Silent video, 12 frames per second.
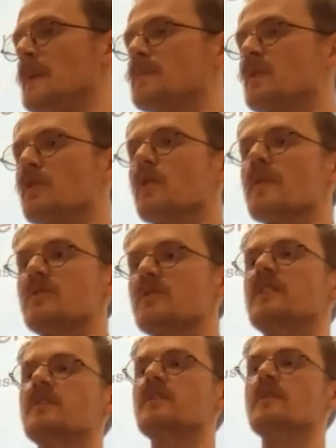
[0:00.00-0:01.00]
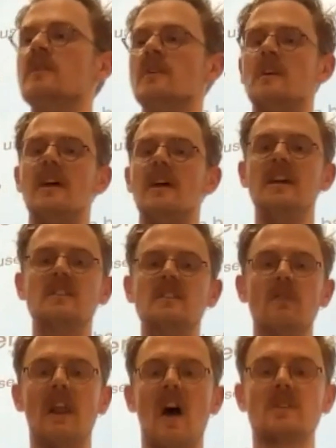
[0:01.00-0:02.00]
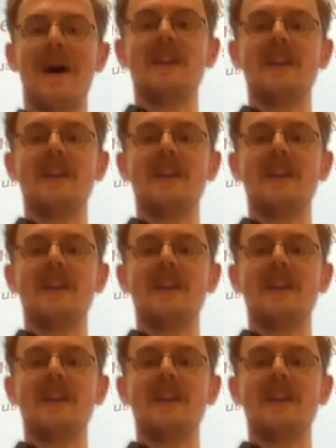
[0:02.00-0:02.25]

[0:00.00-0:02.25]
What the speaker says: So the question is there a large